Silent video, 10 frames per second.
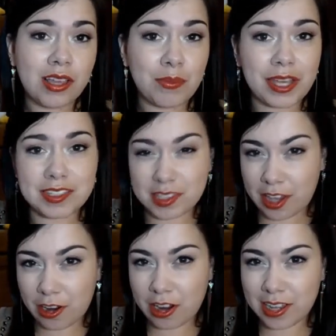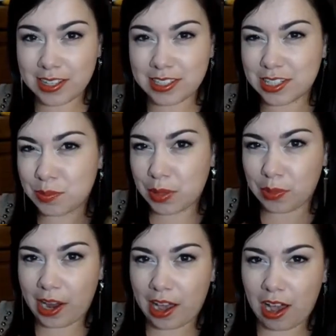mascara, I did my
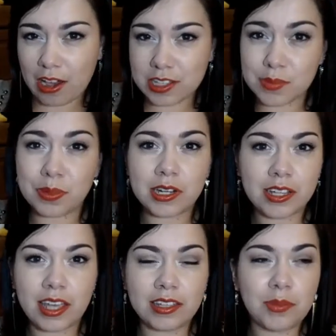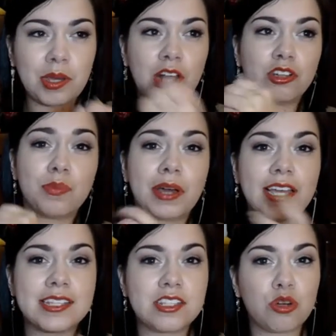brows, a pretty light lip color, but
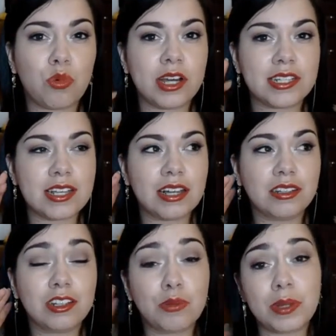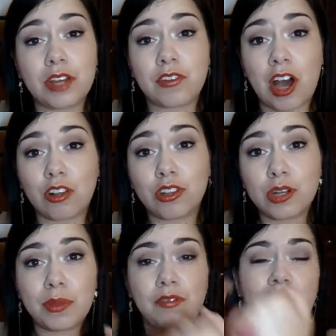I still want a little bit of color
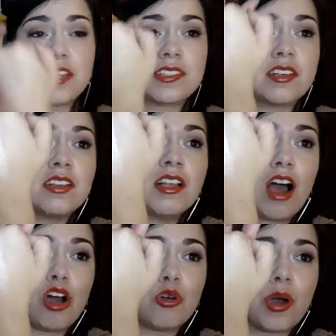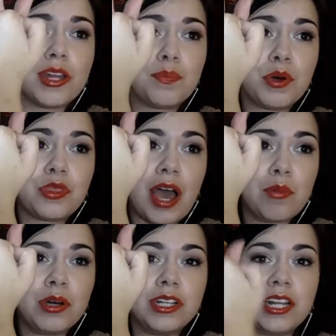in my face, I'll go ahead and put
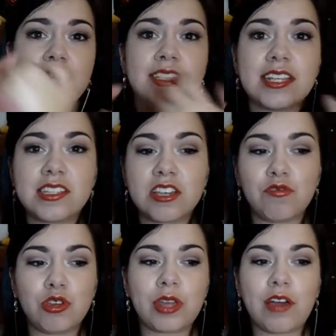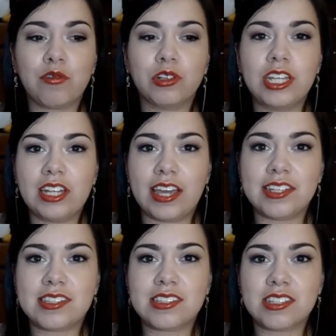that one, and it does give you that really
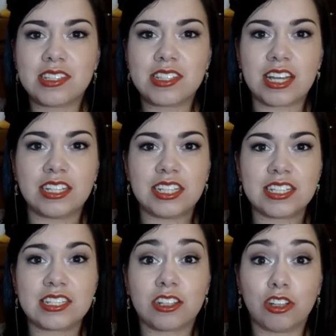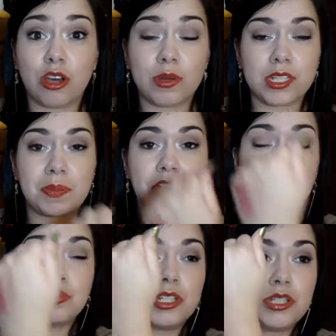nice sun-kissed glow,
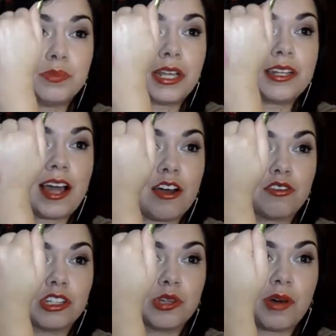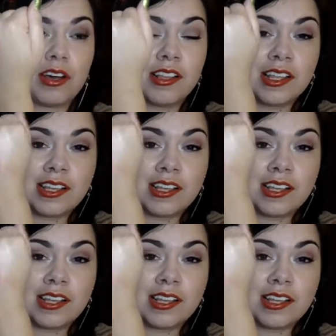especially when you blend it out really well.